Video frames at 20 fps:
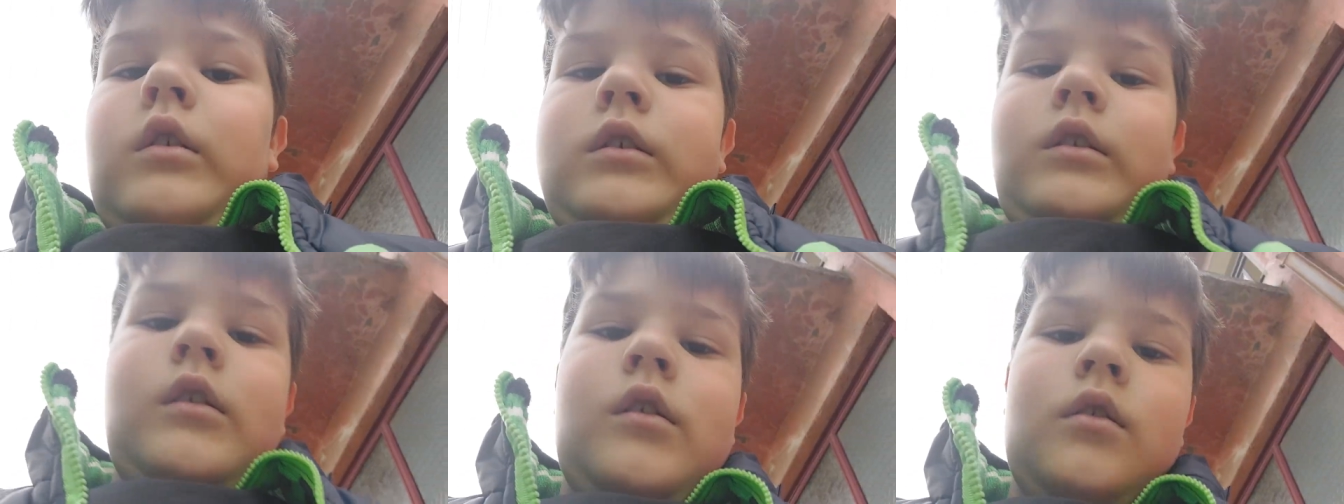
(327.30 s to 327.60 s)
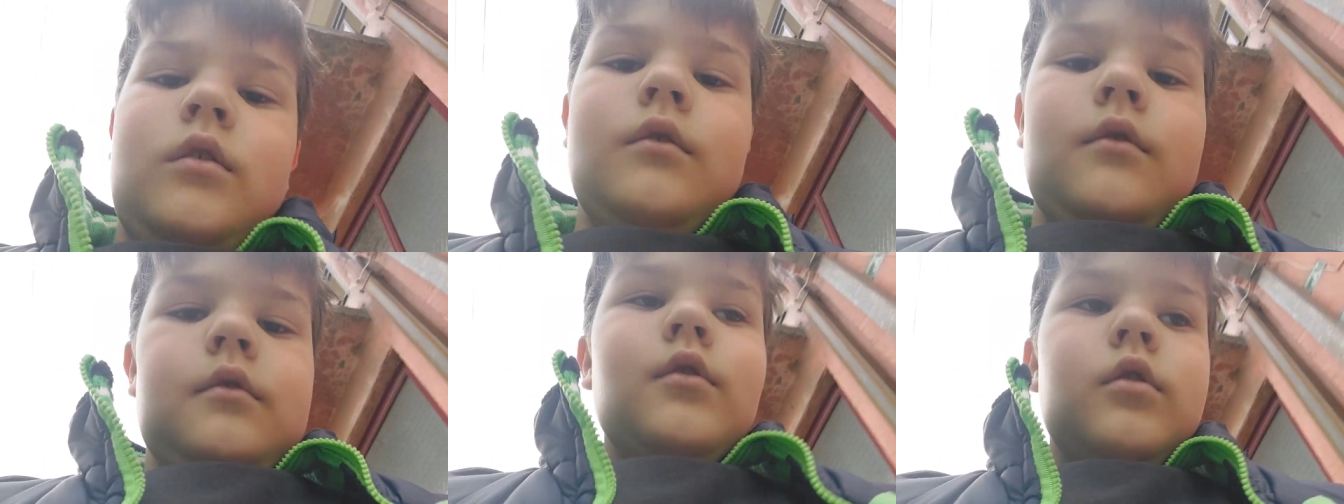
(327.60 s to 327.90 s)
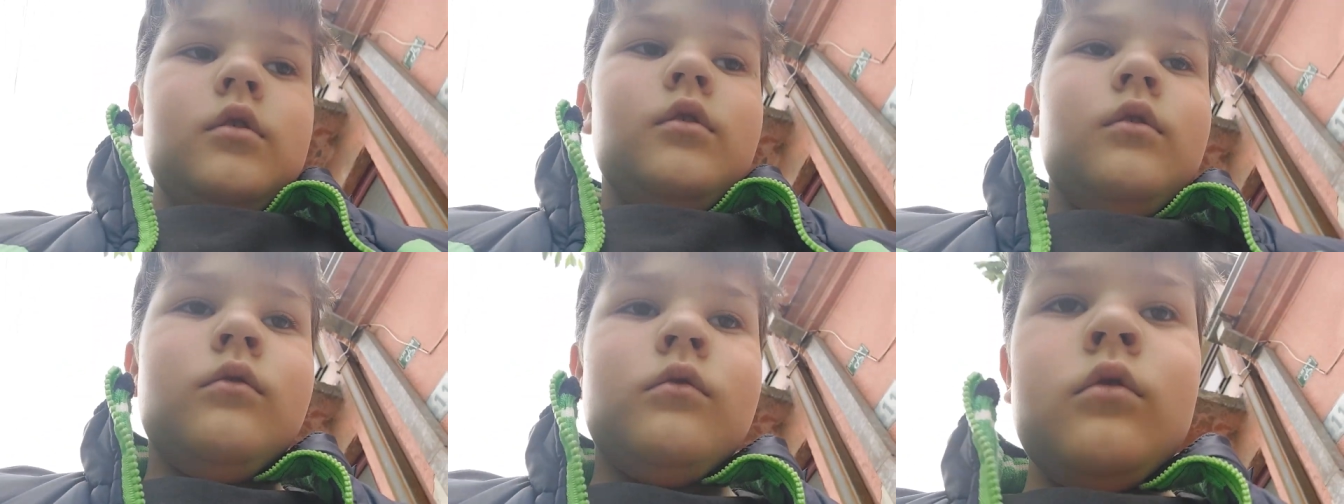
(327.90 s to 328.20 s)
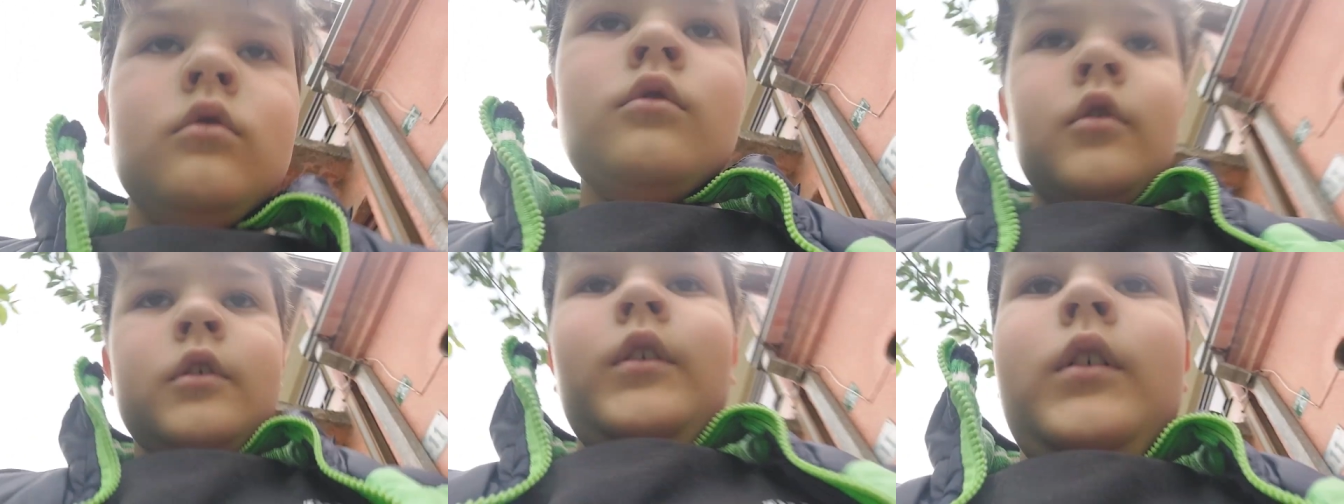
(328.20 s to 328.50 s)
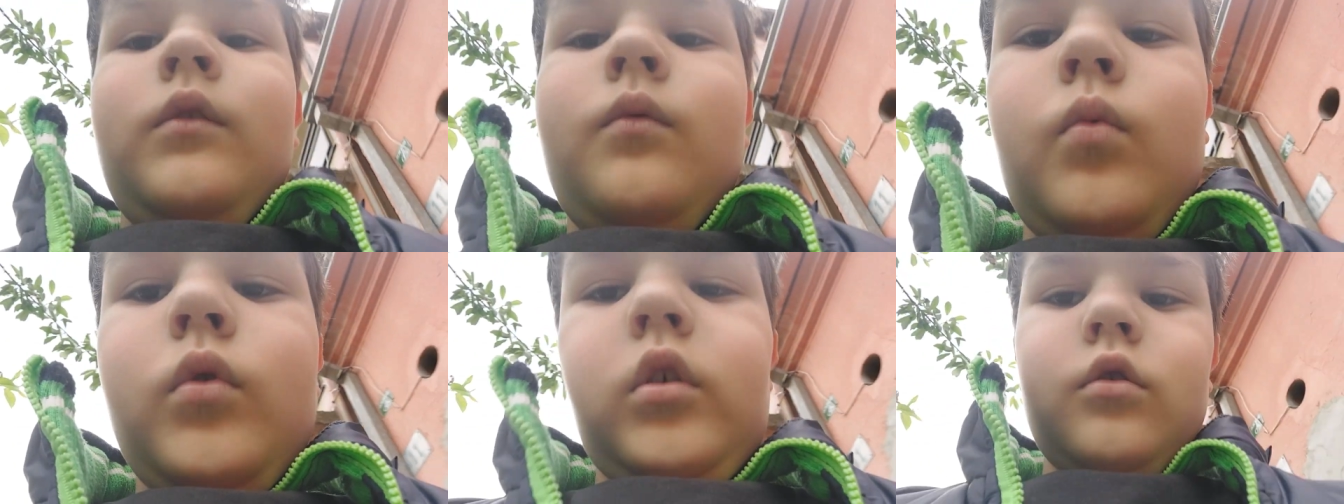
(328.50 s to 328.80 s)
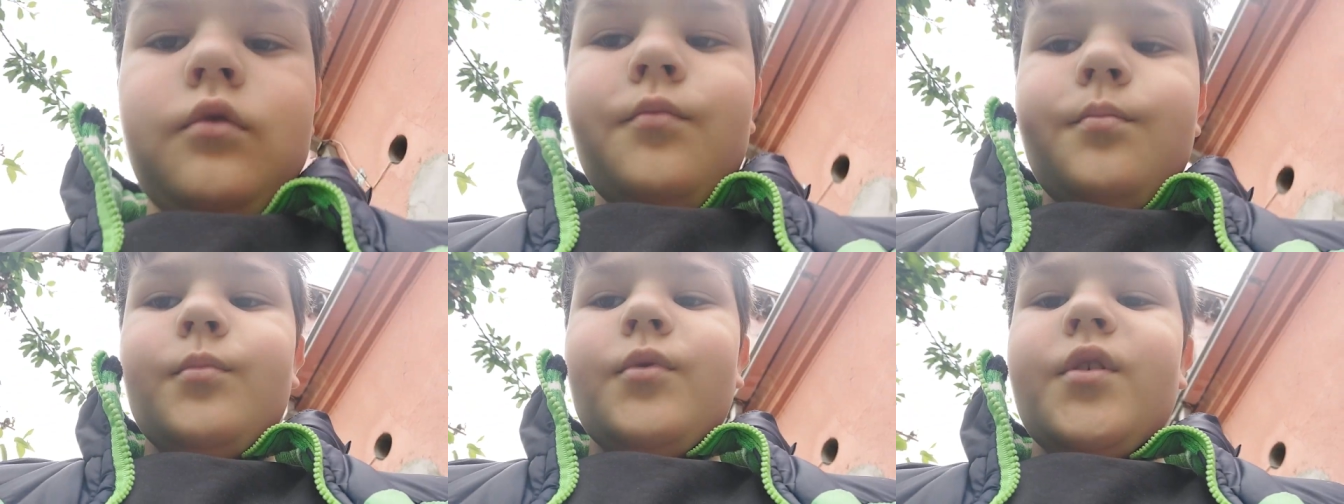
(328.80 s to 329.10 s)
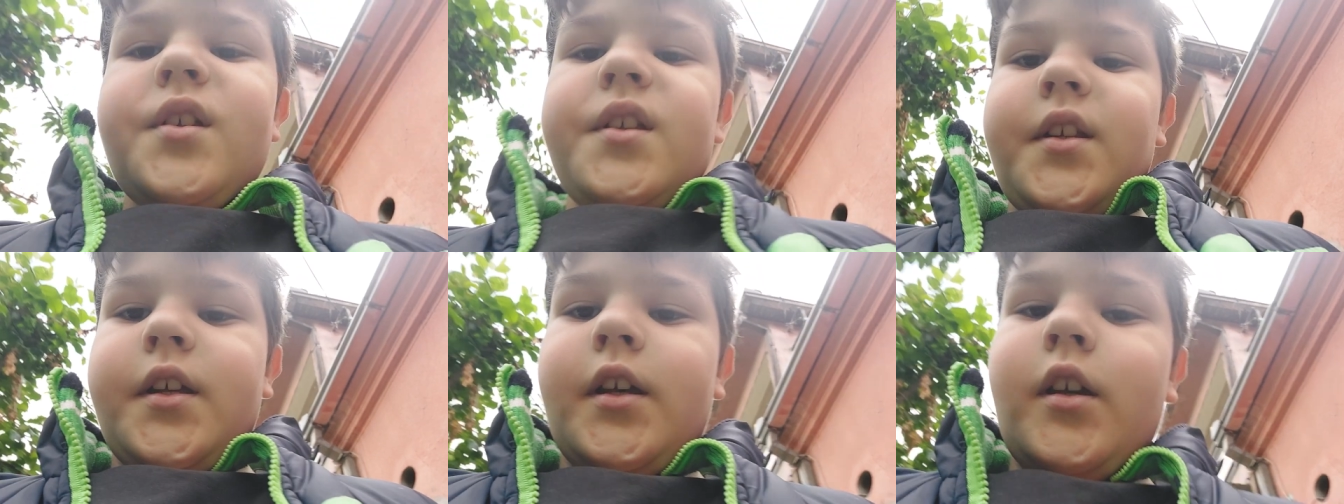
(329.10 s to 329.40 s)
And we're
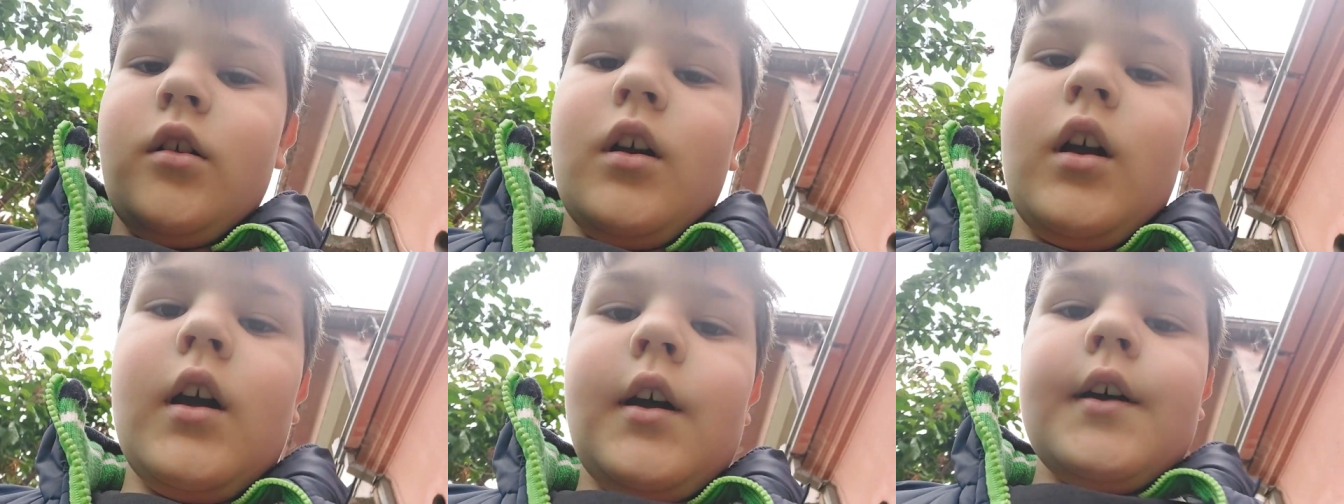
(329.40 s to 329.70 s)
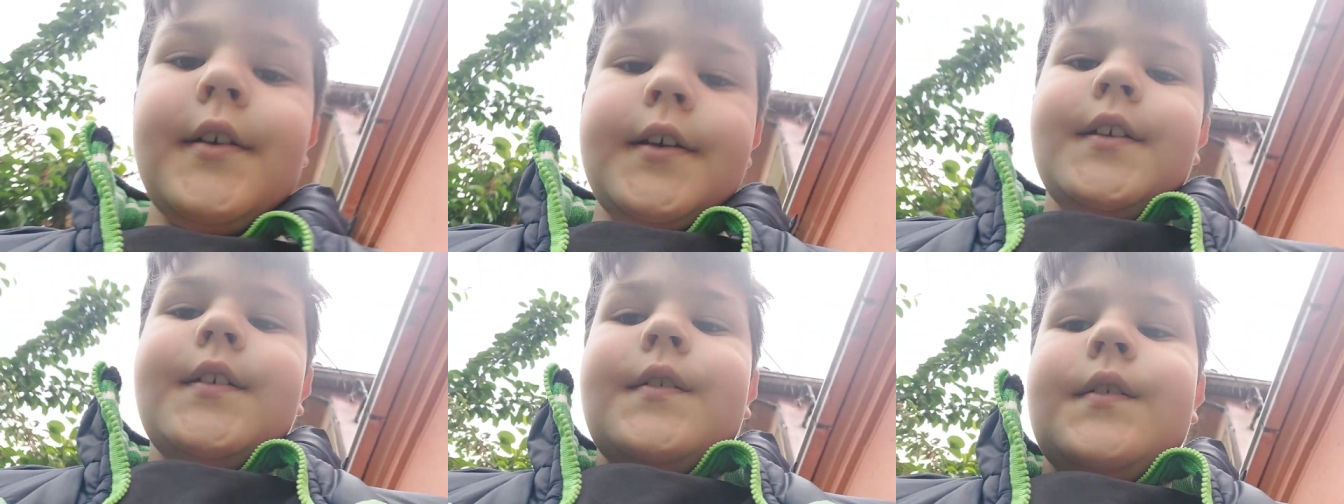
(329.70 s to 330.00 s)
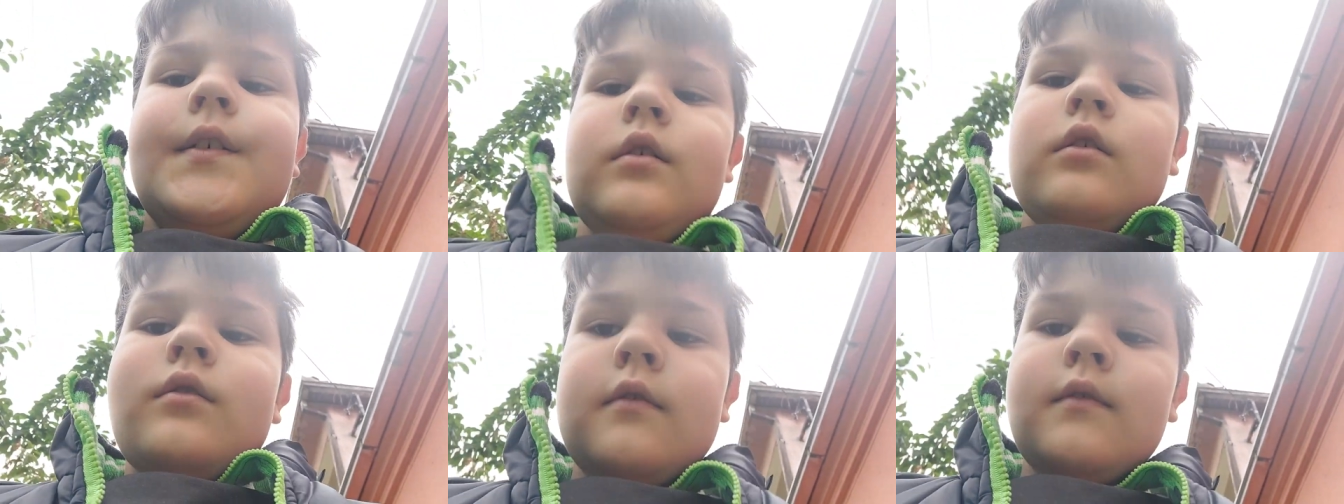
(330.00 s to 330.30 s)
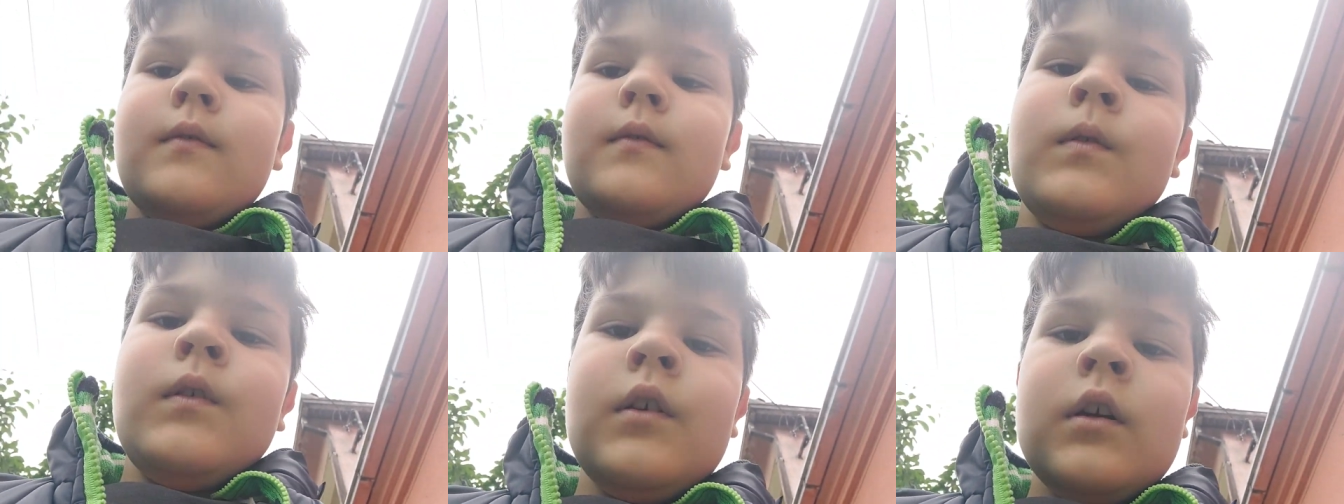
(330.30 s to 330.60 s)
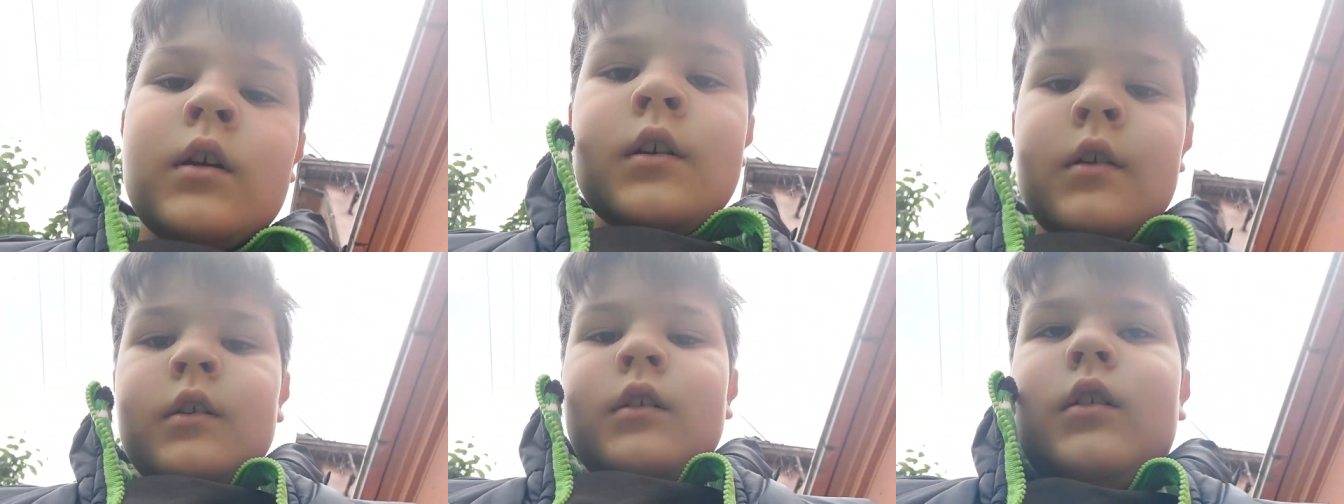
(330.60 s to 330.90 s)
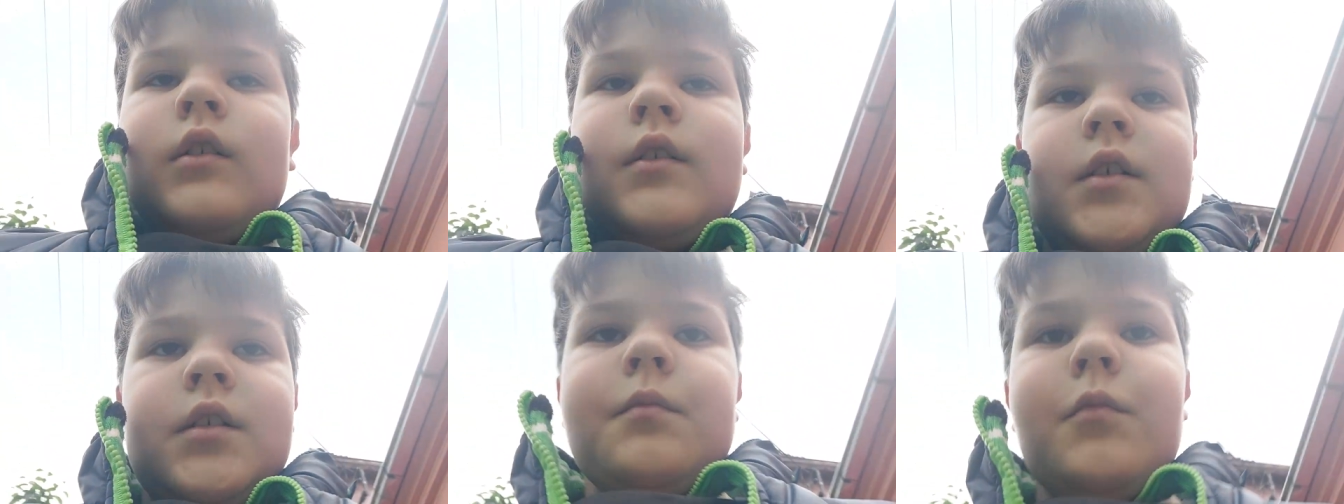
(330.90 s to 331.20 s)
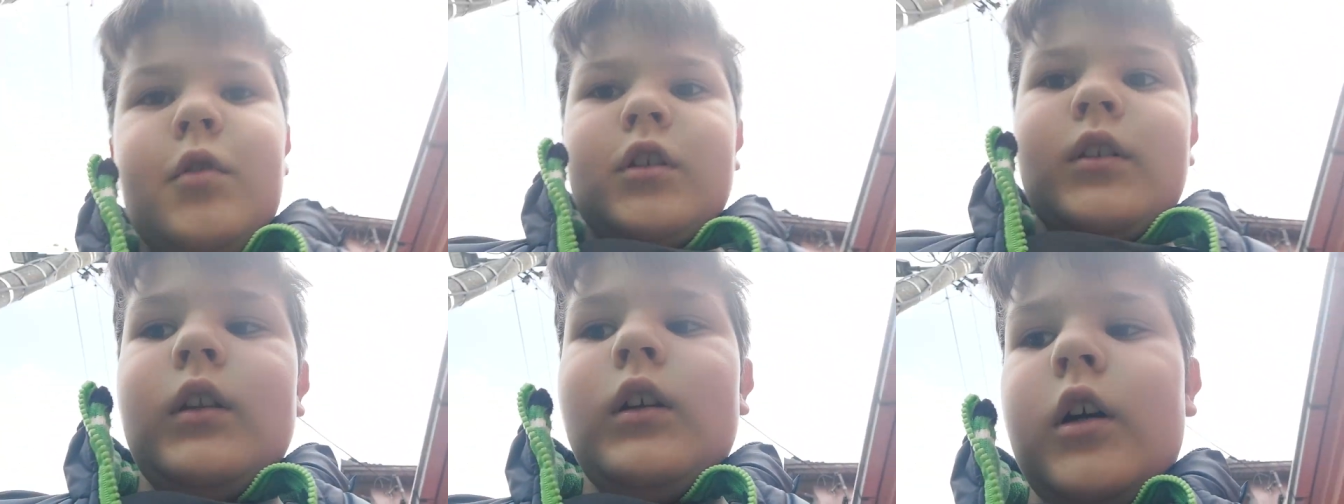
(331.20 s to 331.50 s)
almost there guys. So I'm
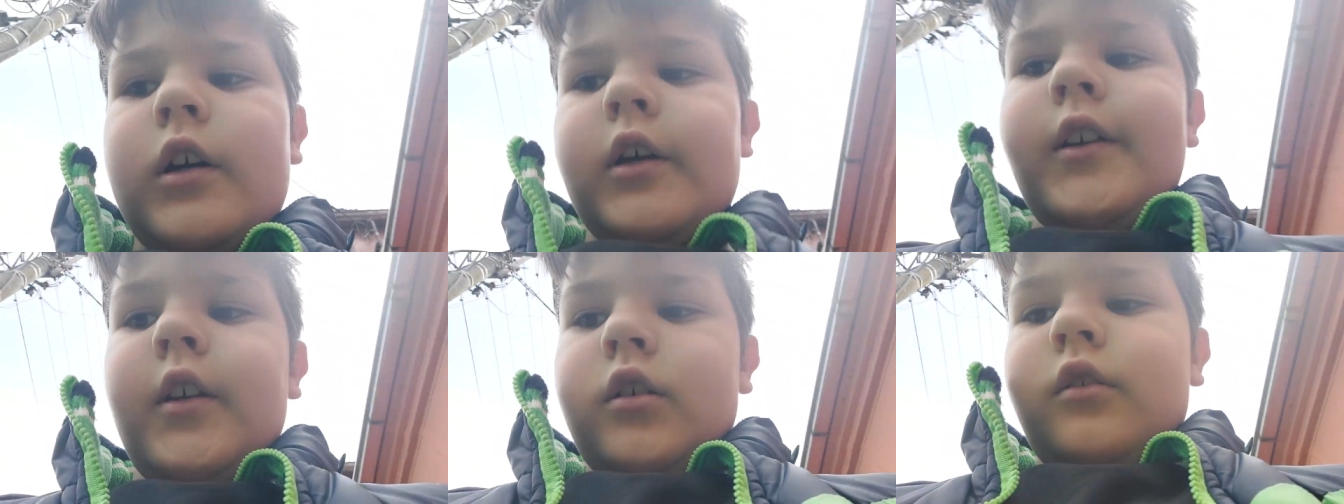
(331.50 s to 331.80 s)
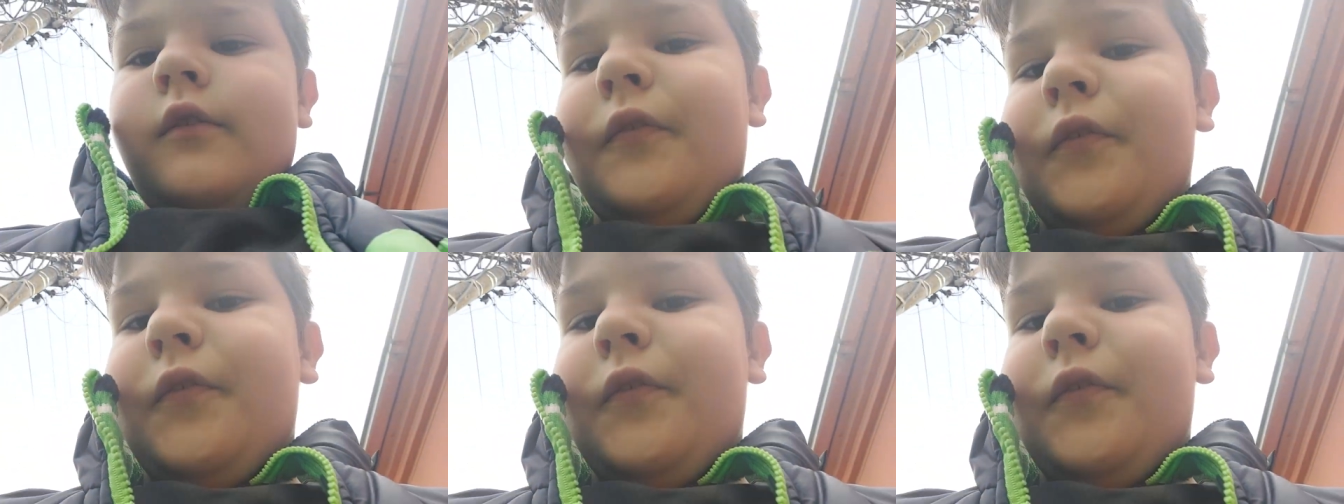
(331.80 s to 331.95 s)
not lying.